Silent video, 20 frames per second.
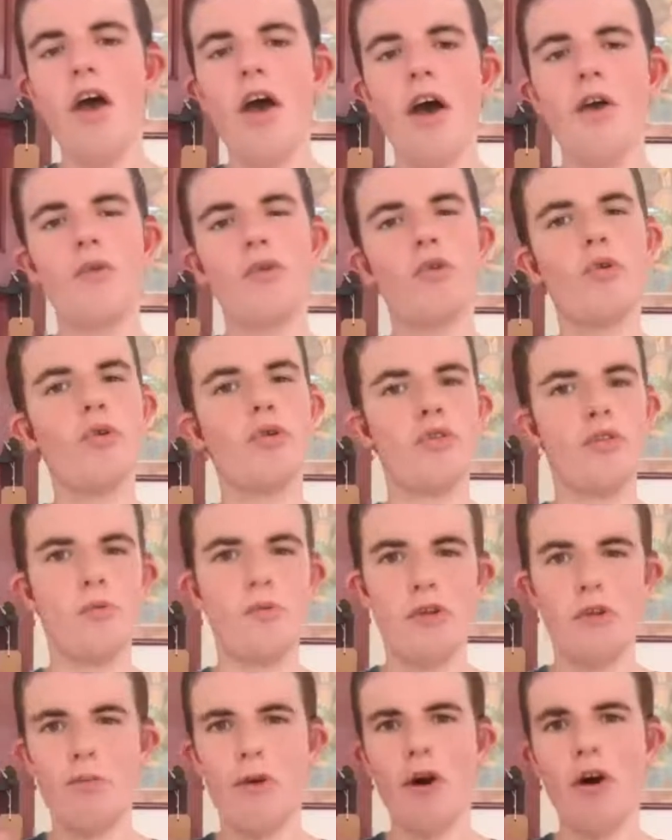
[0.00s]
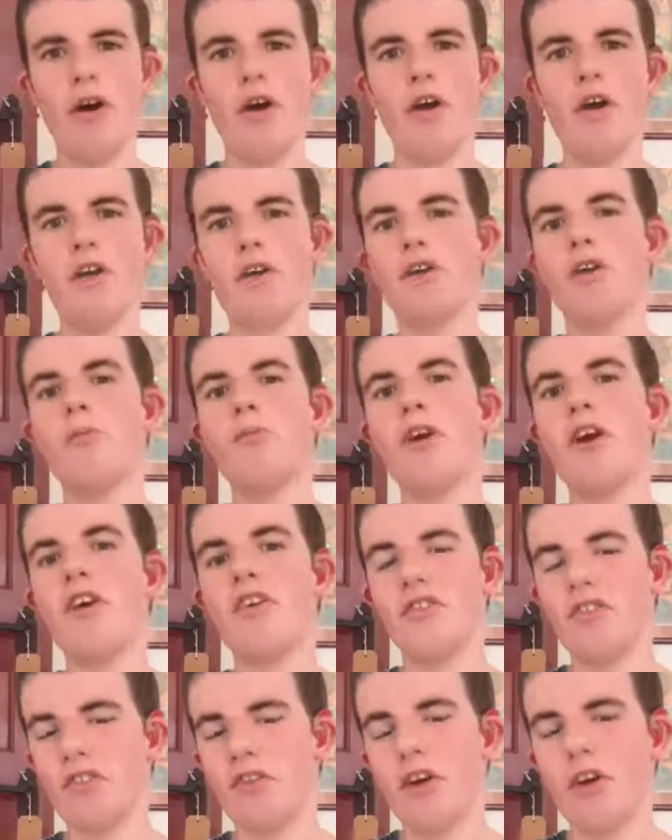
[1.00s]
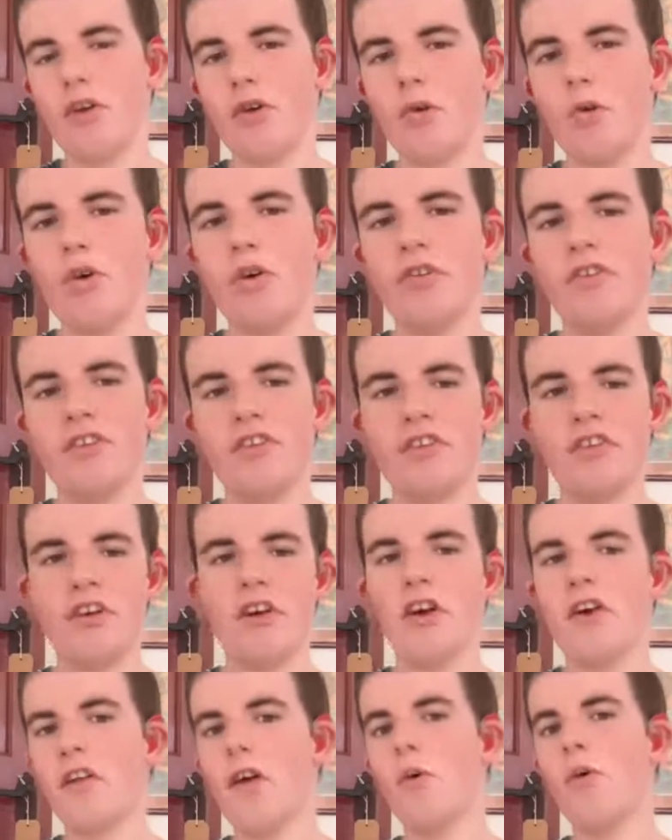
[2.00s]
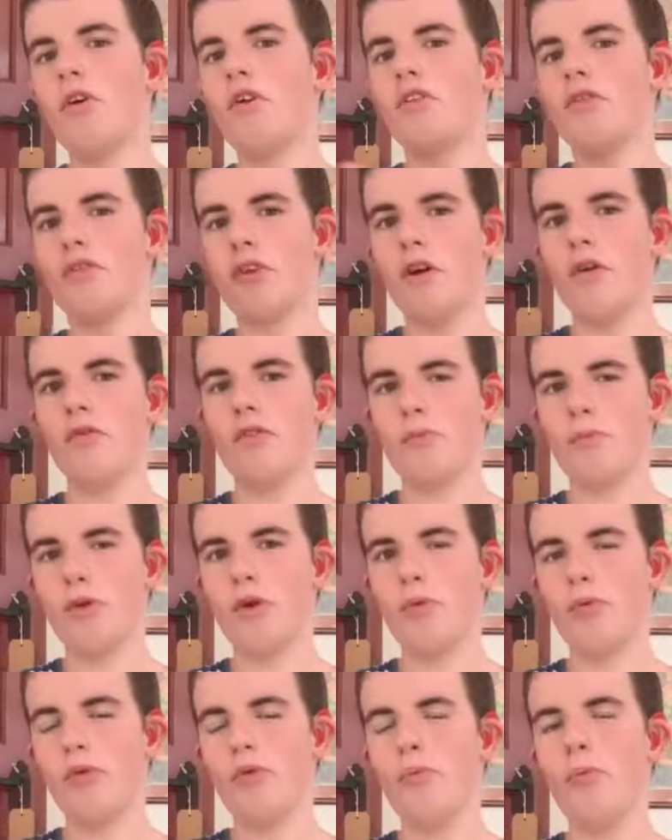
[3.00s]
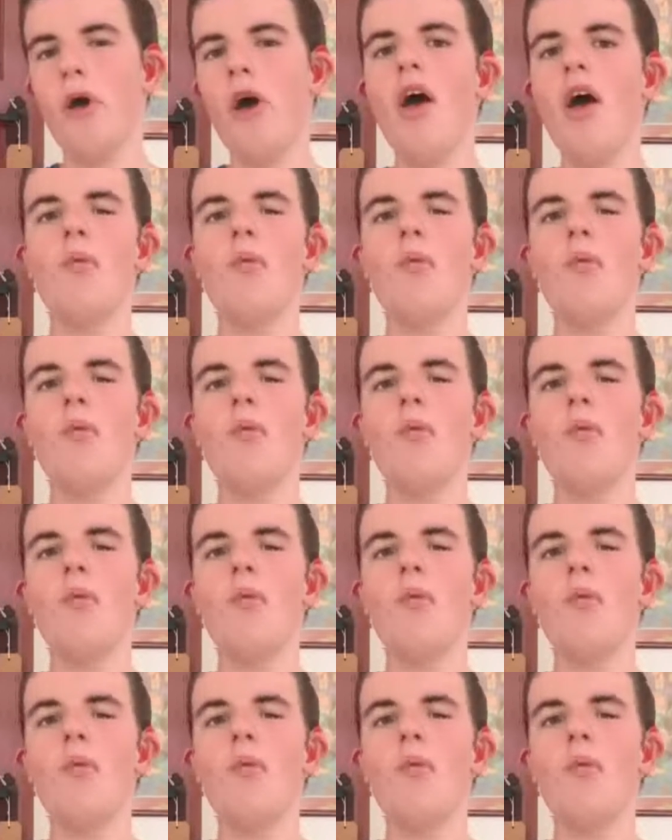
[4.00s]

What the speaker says: And of course, simply by raising the inequalities here, that won't solve the problem.